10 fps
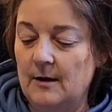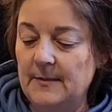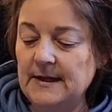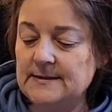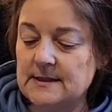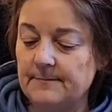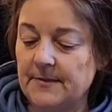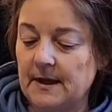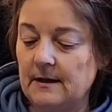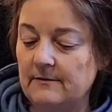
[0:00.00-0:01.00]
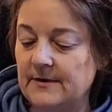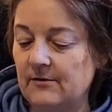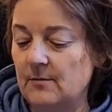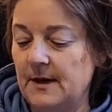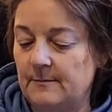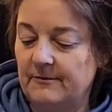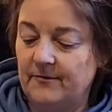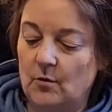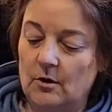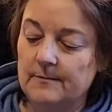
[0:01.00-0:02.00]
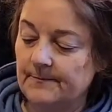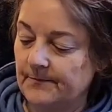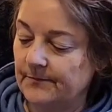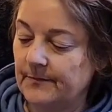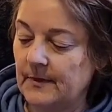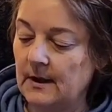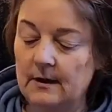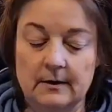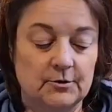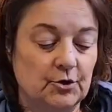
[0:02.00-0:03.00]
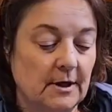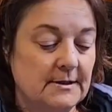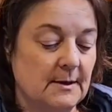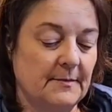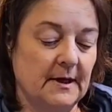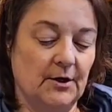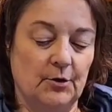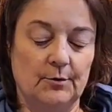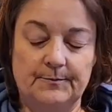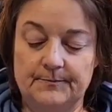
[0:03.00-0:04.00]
I made something I've never made before. Tried something new.